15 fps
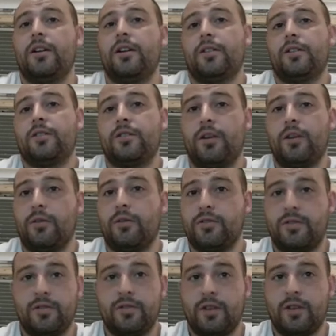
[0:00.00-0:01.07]
go
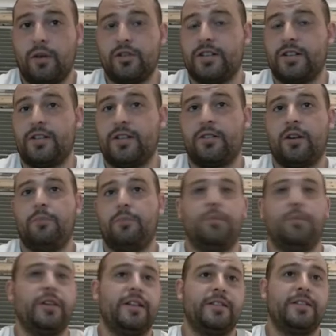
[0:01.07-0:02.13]
on chess.com, put it
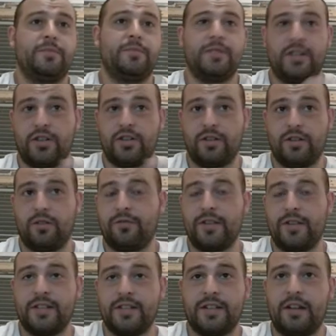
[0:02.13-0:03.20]
in this position, look for
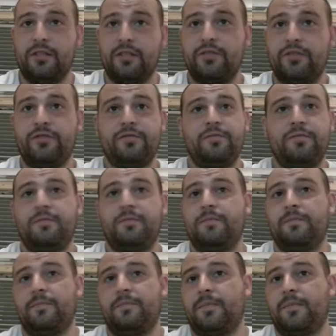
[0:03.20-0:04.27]
yourself.
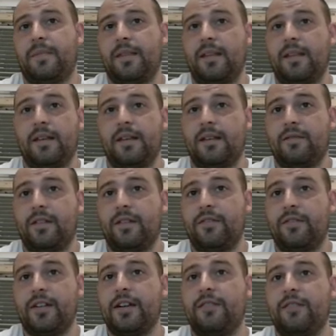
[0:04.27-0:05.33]

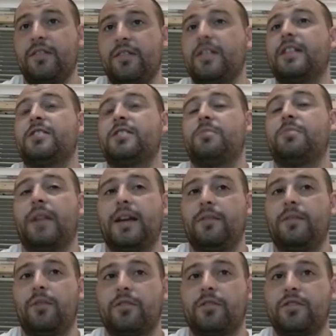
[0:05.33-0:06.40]
If you can explain
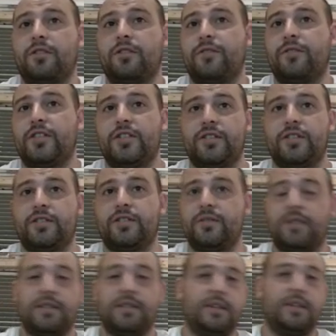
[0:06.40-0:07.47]
what Stockfish
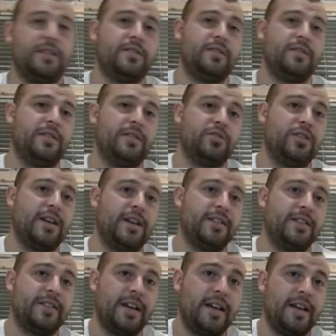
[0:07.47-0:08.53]
is trying to
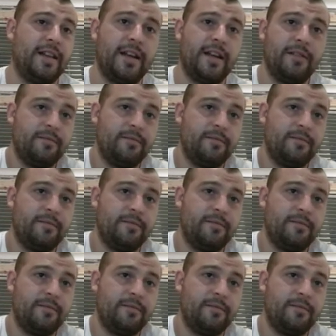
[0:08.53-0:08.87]
say, then